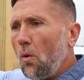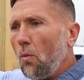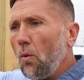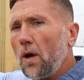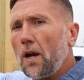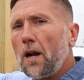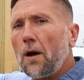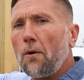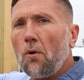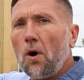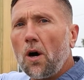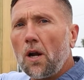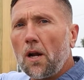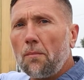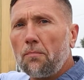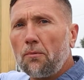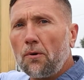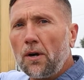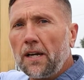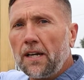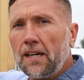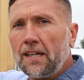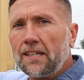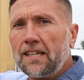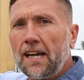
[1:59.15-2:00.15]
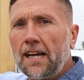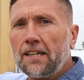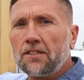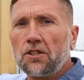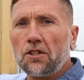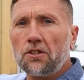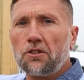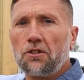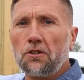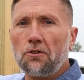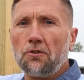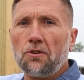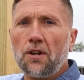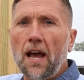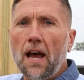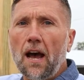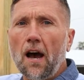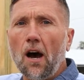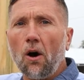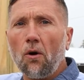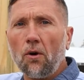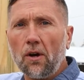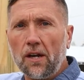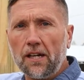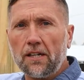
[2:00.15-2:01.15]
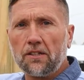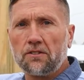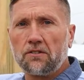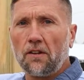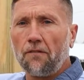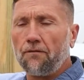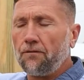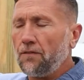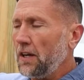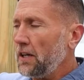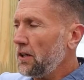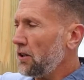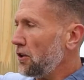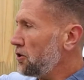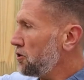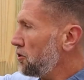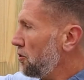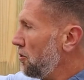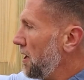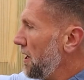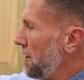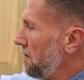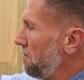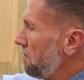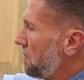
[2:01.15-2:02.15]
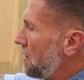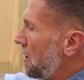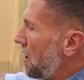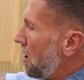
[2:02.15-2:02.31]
What I want to bring attention to now is the finger joint.